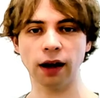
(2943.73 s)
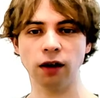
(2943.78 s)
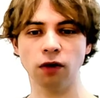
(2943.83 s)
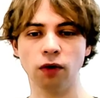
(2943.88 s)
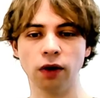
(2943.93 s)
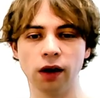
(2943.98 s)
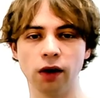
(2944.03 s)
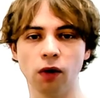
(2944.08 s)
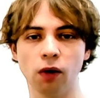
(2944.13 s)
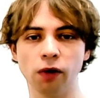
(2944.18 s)
you
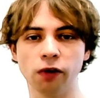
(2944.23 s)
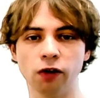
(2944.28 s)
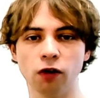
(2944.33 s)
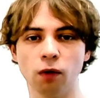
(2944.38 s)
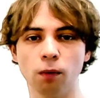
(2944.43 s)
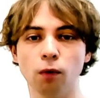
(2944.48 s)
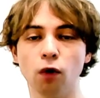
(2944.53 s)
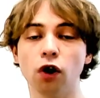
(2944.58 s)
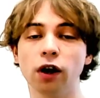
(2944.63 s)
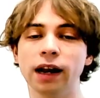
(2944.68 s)
can also
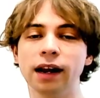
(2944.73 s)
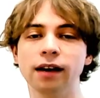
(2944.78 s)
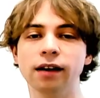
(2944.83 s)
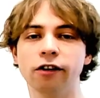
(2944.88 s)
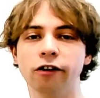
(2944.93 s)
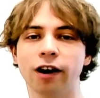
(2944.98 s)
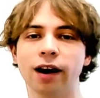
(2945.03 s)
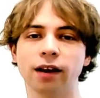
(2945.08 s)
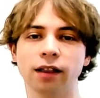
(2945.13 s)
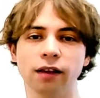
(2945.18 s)
more
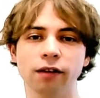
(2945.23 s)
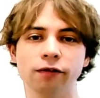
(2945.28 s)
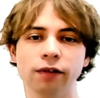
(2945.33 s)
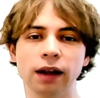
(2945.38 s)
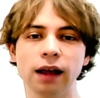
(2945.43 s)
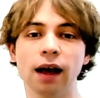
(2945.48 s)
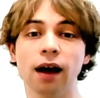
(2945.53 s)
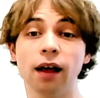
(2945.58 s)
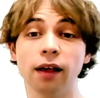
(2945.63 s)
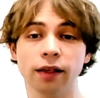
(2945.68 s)
interactively
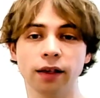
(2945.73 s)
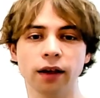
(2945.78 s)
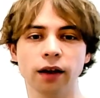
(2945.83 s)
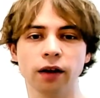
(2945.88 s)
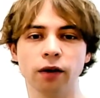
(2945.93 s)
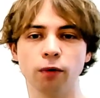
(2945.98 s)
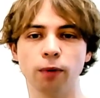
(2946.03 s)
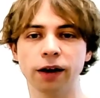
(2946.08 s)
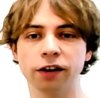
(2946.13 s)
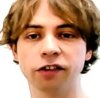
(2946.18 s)
ask
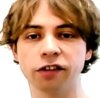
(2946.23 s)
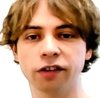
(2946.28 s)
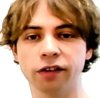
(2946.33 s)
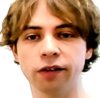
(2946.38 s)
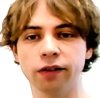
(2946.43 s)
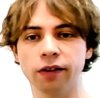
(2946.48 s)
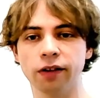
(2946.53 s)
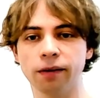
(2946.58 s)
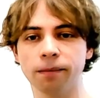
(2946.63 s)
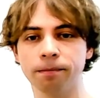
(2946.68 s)

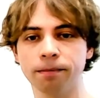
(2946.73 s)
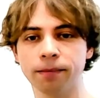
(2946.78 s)
questions.